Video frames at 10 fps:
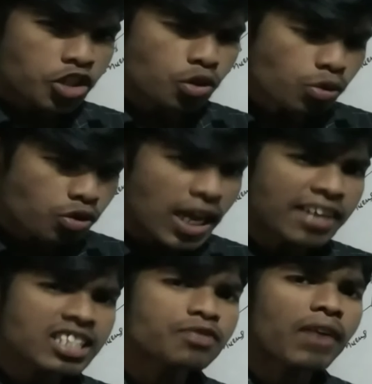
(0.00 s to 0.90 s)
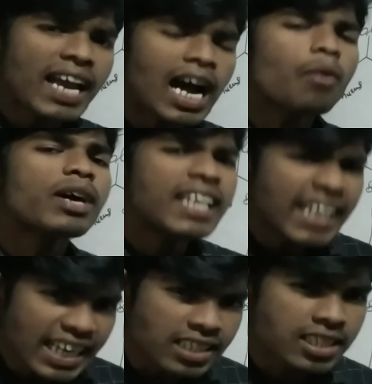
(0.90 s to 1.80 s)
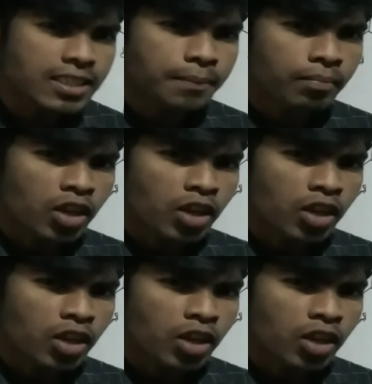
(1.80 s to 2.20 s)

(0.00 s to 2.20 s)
to satisfy our needs,